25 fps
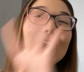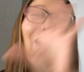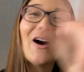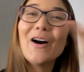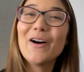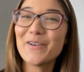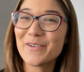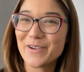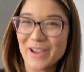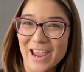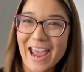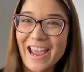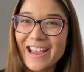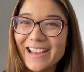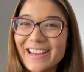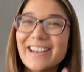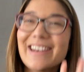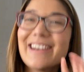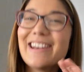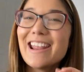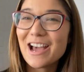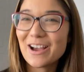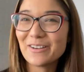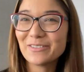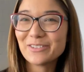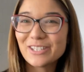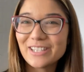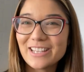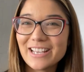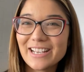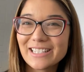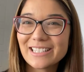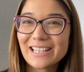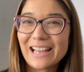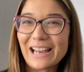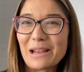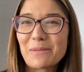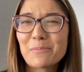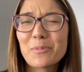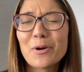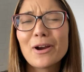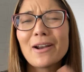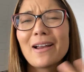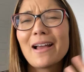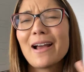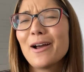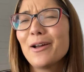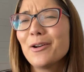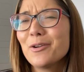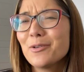Okay, now to the exciting part.
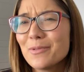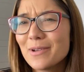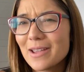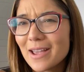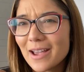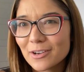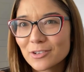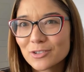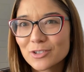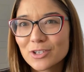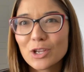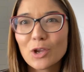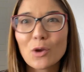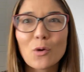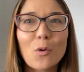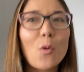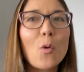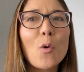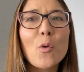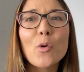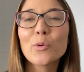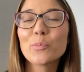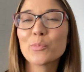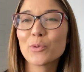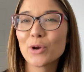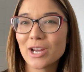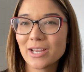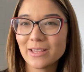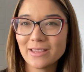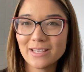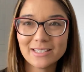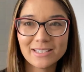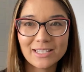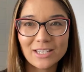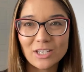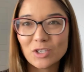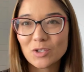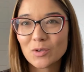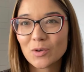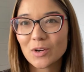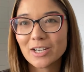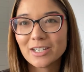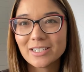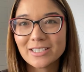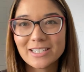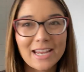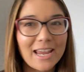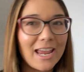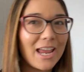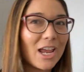How do we actually incorporate this into our
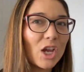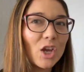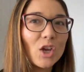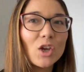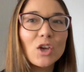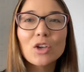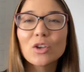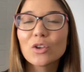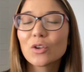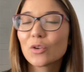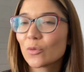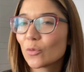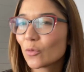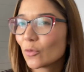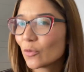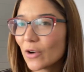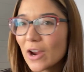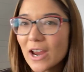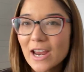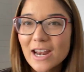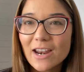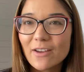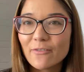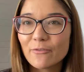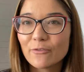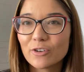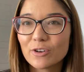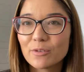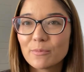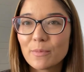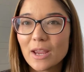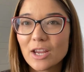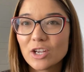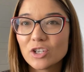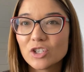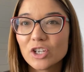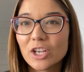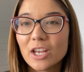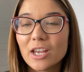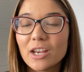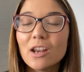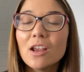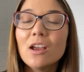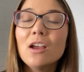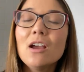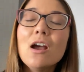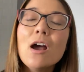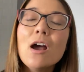day? Great information,